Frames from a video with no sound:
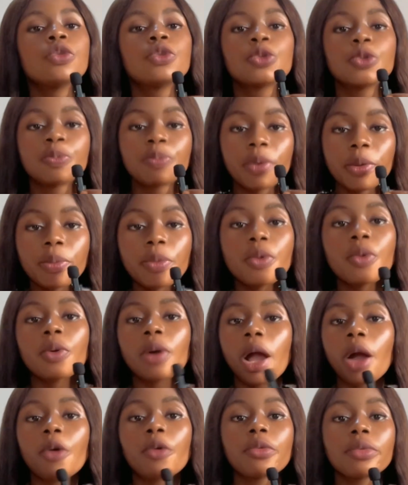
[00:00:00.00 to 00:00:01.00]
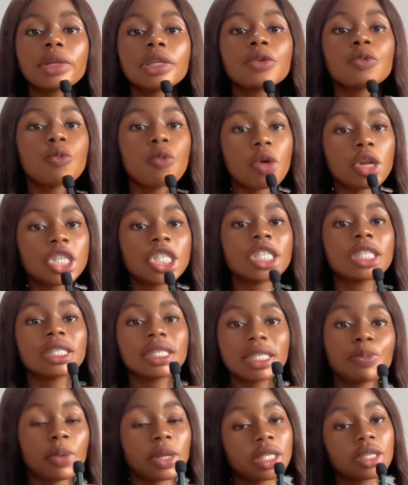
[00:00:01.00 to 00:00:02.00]
to people who are already watching
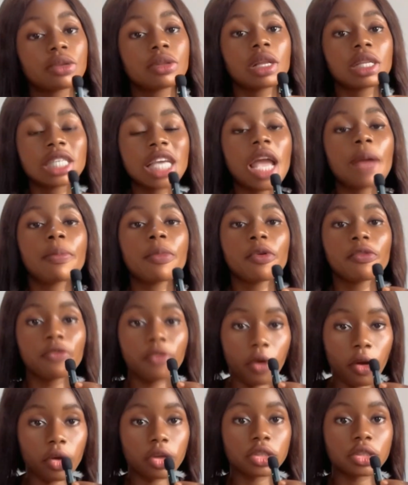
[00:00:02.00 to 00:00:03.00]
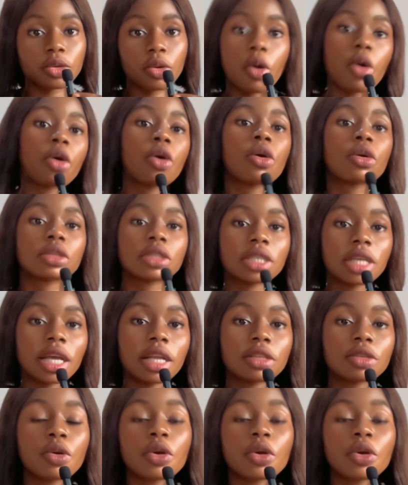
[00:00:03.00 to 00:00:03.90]
the particular type of vlogs or content.